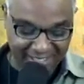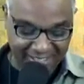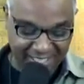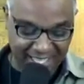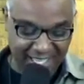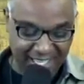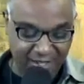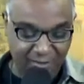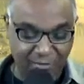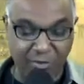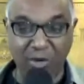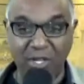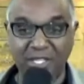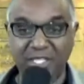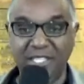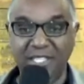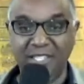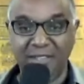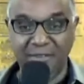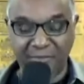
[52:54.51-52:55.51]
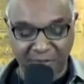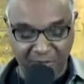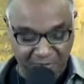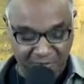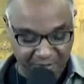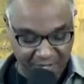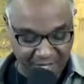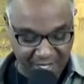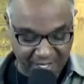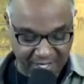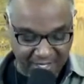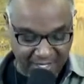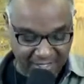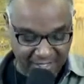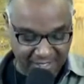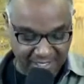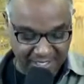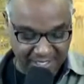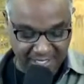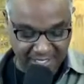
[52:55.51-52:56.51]
Thank you, Voices of Infinity,
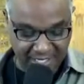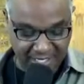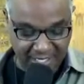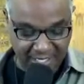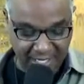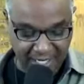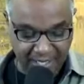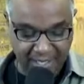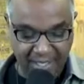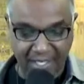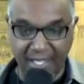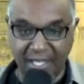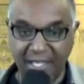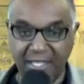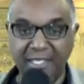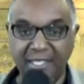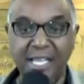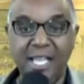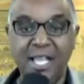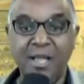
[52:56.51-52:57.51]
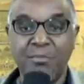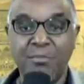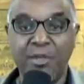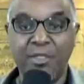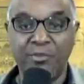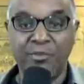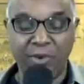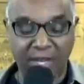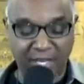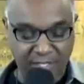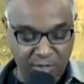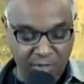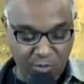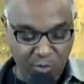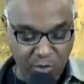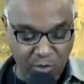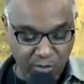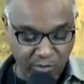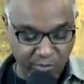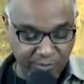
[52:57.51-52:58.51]
Sister Kanitha, Brother Reggie
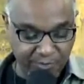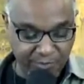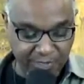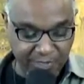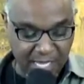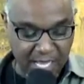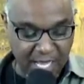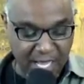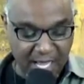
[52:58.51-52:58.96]
Wooten.